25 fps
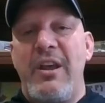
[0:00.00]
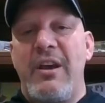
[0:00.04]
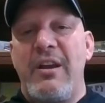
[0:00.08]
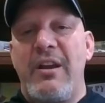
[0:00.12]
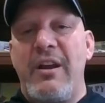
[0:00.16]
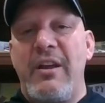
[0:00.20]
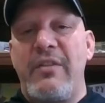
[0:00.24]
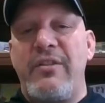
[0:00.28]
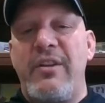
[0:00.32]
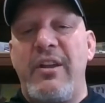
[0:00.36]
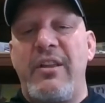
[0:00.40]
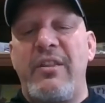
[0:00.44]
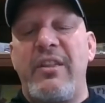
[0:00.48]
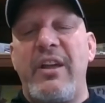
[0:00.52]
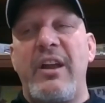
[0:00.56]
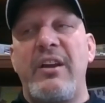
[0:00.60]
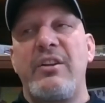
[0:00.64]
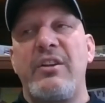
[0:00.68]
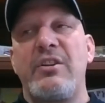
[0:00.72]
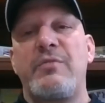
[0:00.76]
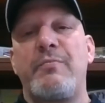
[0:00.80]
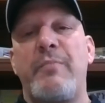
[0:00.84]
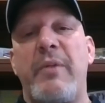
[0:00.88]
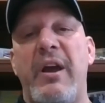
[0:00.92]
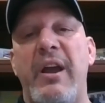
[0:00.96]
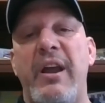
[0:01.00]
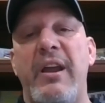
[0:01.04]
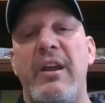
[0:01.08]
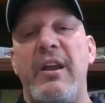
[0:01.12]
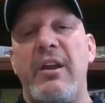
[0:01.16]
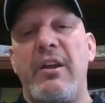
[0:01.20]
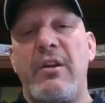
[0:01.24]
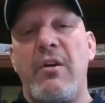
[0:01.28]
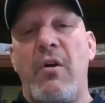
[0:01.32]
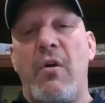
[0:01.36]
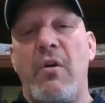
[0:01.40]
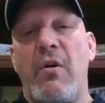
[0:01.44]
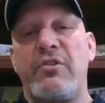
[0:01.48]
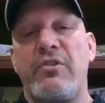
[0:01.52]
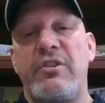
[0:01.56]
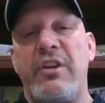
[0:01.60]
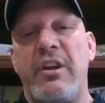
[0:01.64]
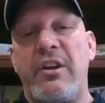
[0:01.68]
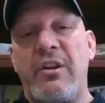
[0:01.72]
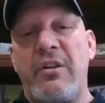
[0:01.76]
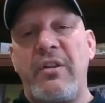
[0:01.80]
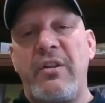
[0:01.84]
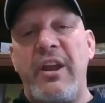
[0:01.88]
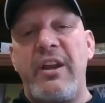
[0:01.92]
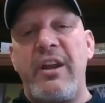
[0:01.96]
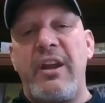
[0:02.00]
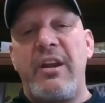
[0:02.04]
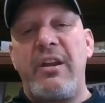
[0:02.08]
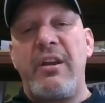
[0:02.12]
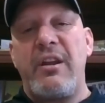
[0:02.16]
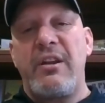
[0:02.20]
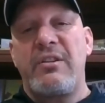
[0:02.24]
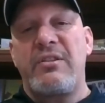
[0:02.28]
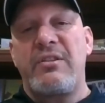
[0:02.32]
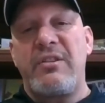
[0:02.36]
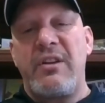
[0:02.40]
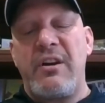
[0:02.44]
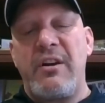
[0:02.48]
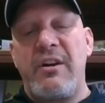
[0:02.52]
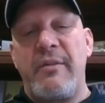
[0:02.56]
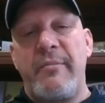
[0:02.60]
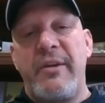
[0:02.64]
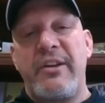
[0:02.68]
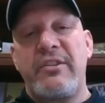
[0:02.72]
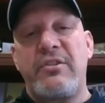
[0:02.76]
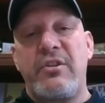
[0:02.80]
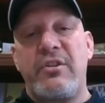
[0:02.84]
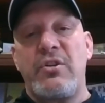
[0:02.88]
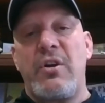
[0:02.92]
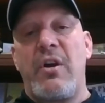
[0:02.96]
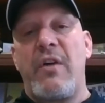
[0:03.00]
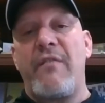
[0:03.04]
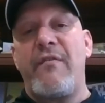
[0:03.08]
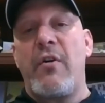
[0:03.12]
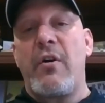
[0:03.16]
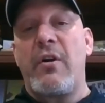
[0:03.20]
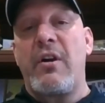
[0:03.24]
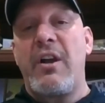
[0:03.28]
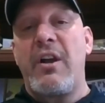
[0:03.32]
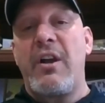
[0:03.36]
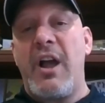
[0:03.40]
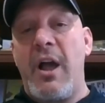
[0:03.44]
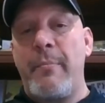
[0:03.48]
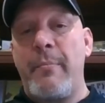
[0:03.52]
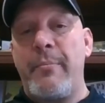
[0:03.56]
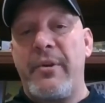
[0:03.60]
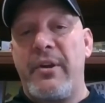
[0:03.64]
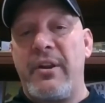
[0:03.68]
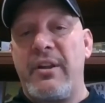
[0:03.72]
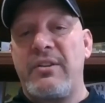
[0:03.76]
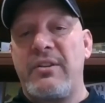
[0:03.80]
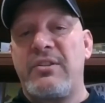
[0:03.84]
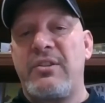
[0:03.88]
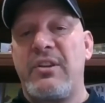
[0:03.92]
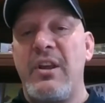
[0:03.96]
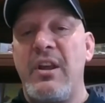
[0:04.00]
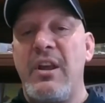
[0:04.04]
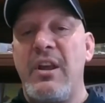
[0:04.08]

And I think that is by articulating and sending a message of our competence.